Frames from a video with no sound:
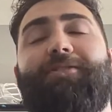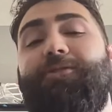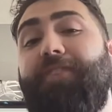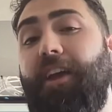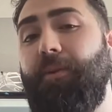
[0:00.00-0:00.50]

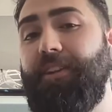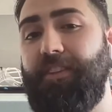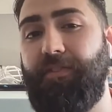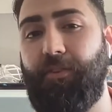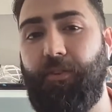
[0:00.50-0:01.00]
very
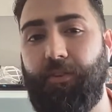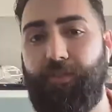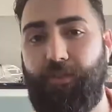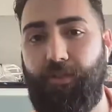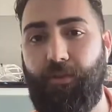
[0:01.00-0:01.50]

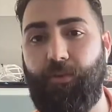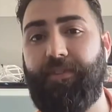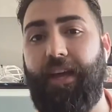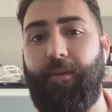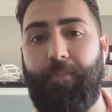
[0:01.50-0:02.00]
difficult to
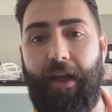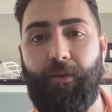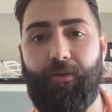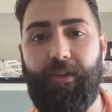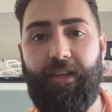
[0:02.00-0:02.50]
set
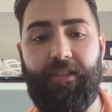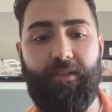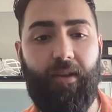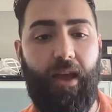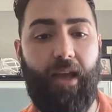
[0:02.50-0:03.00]

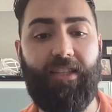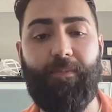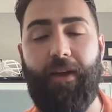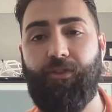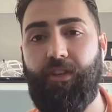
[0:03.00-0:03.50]
boundaries,
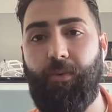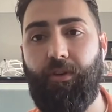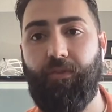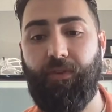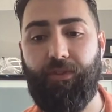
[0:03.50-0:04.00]
especially when
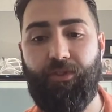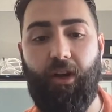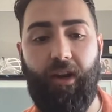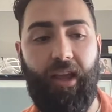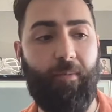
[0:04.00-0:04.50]
you're first
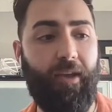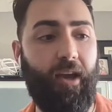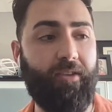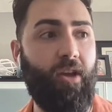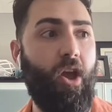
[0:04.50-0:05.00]
starting,
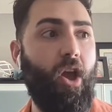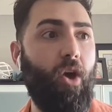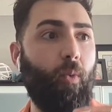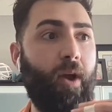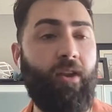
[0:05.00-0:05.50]
because
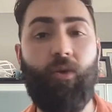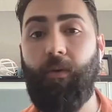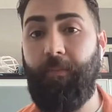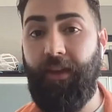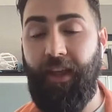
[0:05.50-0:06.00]
when
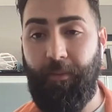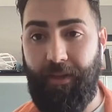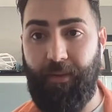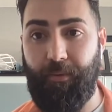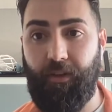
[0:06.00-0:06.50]
you're meeting
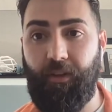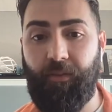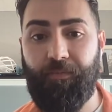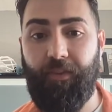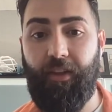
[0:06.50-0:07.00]

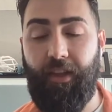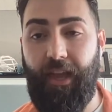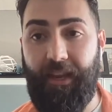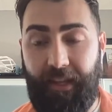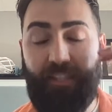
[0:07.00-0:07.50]
people,
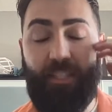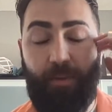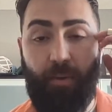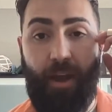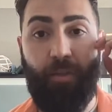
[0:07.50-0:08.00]
it needs to
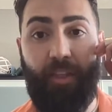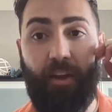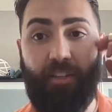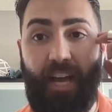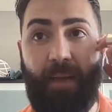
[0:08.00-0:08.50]
be around
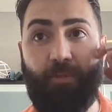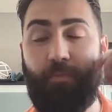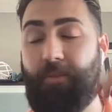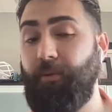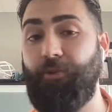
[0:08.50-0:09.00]
their time. So
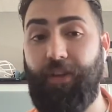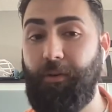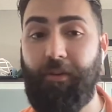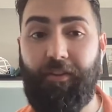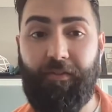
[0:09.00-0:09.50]
people are
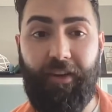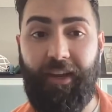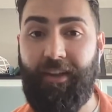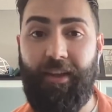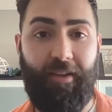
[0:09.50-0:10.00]
generally
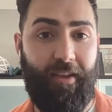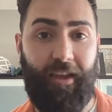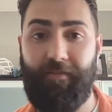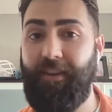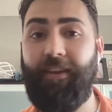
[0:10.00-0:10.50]
free
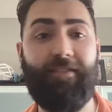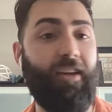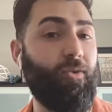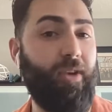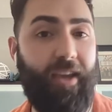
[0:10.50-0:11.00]
evenings
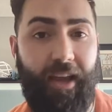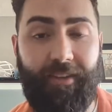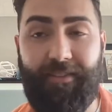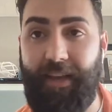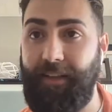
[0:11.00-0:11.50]
and
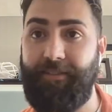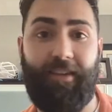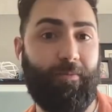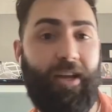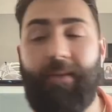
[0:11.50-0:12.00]
weekends and
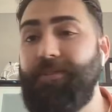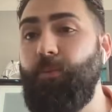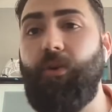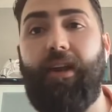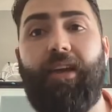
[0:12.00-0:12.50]
sometimes
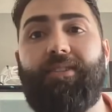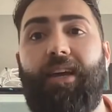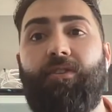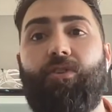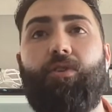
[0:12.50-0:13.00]
mornings.
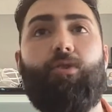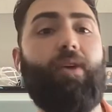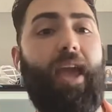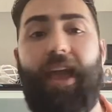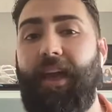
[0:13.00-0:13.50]
And so you
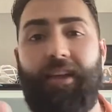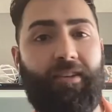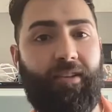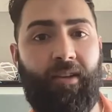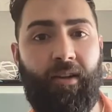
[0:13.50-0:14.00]

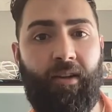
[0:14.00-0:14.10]
can't